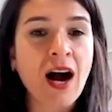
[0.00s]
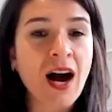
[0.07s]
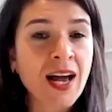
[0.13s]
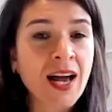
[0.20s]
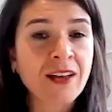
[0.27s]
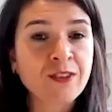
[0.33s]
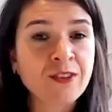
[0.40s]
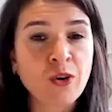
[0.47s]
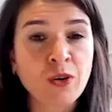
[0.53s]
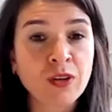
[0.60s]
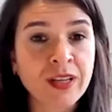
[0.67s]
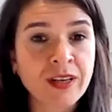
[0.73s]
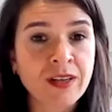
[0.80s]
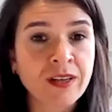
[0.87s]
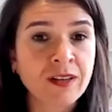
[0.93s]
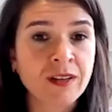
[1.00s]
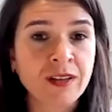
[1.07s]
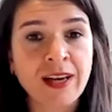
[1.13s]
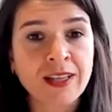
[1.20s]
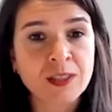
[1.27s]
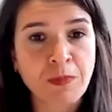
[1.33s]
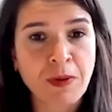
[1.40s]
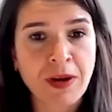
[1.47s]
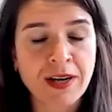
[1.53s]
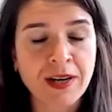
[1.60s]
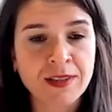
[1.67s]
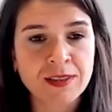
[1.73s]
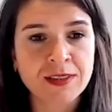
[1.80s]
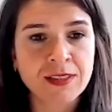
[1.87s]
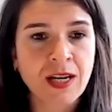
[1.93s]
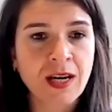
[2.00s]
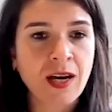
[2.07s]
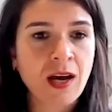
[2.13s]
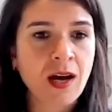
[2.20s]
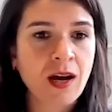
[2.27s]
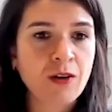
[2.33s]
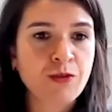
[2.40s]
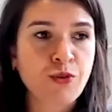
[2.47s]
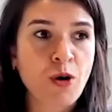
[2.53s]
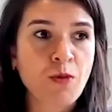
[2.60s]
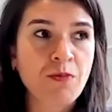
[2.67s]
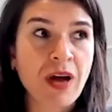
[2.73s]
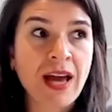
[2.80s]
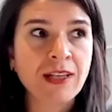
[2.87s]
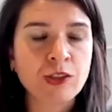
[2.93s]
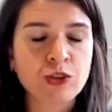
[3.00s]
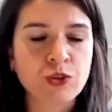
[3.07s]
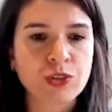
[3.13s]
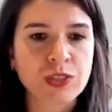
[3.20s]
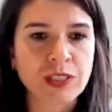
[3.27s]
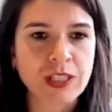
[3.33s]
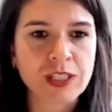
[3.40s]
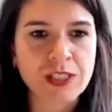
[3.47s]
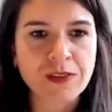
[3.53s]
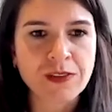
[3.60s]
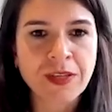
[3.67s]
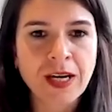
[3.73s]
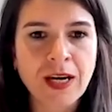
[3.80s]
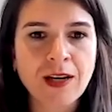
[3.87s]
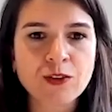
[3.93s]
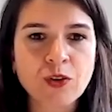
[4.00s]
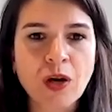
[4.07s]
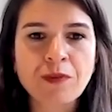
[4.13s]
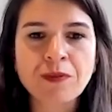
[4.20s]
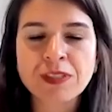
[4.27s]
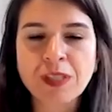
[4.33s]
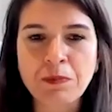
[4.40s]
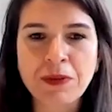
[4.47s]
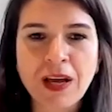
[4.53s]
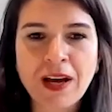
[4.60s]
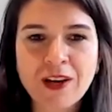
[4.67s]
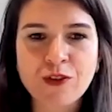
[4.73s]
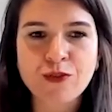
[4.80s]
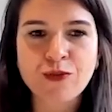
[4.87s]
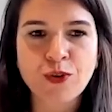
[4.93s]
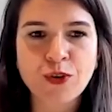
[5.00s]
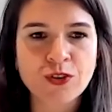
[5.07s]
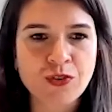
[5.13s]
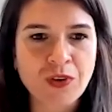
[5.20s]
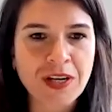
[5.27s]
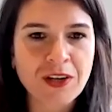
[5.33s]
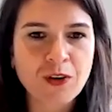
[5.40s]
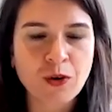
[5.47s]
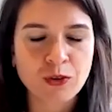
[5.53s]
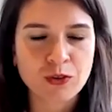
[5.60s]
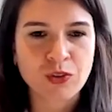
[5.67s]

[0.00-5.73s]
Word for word: I had no legal experience from any jurisdiction. So I was applying for training